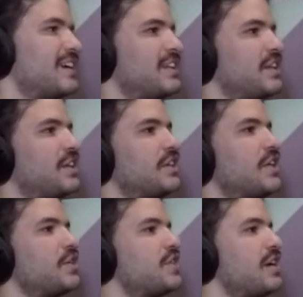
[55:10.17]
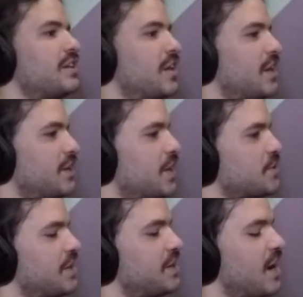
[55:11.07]
Think
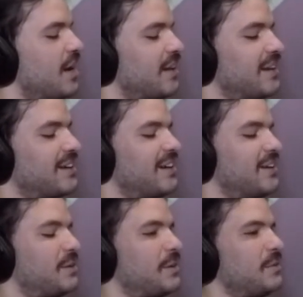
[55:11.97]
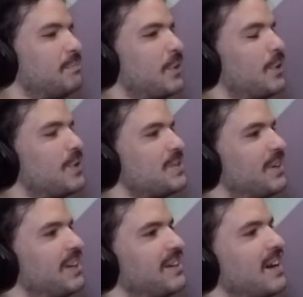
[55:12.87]
there's any murderers that are
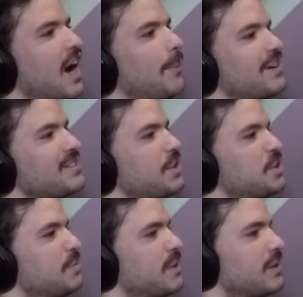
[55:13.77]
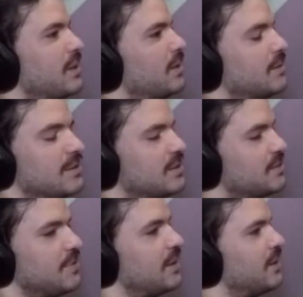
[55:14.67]
like comics that would just be like, oh, this
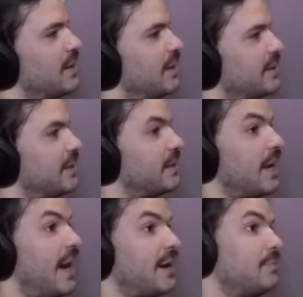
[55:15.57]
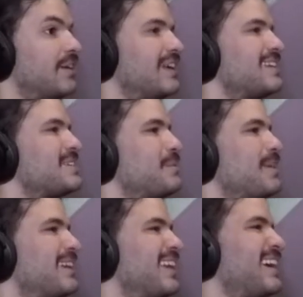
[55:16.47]
fucking guy, yeah, hack, but like just
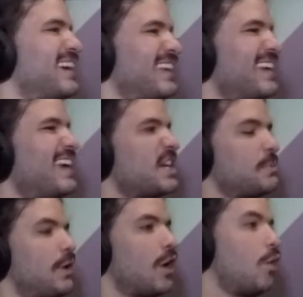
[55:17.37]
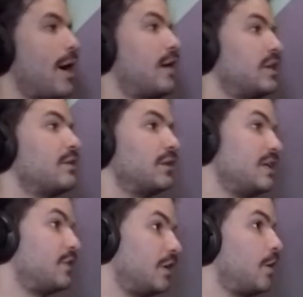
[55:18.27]
being like, oh wow,
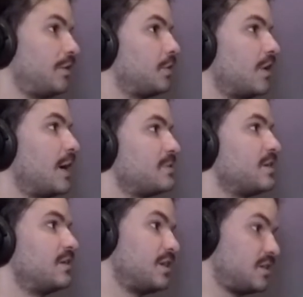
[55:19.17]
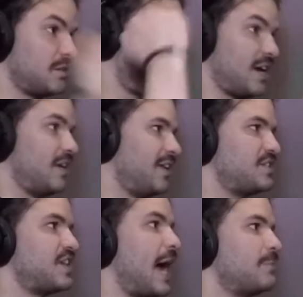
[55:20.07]
leaving a note at the crime scene, just
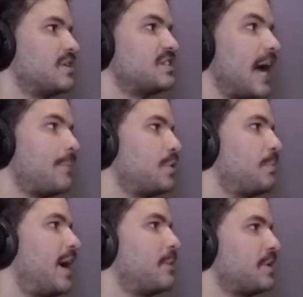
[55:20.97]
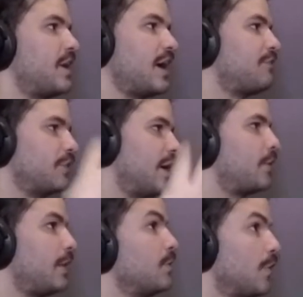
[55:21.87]
stab through the body with a knife. Yeah,
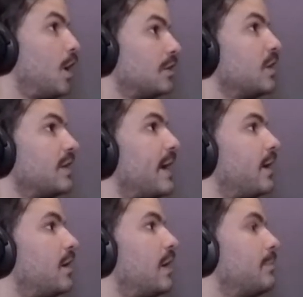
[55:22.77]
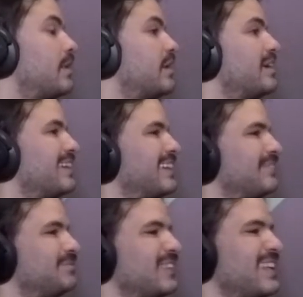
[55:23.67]
okay, we've all done that. All right, buddy.
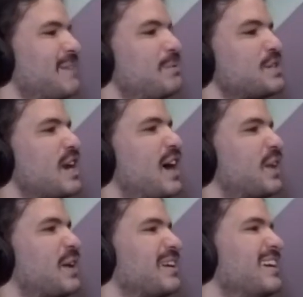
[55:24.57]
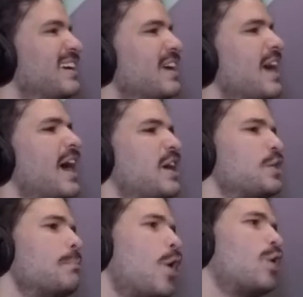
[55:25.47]
That bit's kind of like, hey,
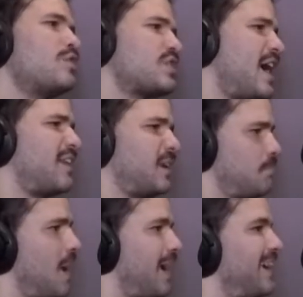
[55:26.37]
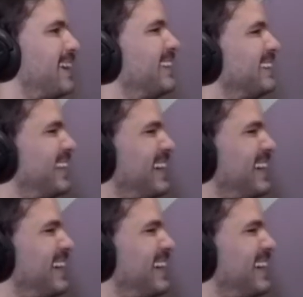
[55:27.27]
your motive is kind of like mine. Like,